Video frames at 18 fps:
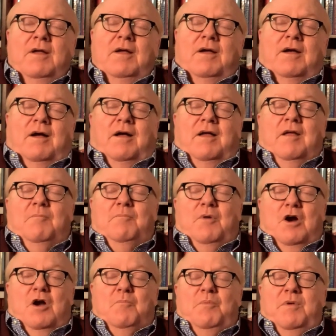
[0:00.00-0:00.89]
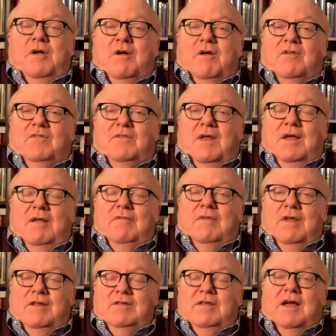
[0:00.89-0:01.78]
uh, in part because they,
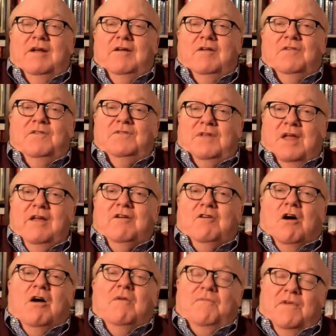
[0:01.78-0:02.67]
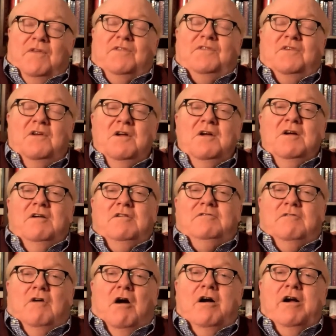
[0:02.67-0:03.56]
they tend to stay in office
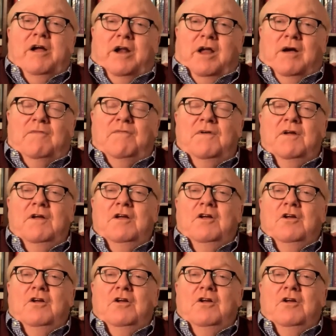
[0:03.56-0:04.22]
long enough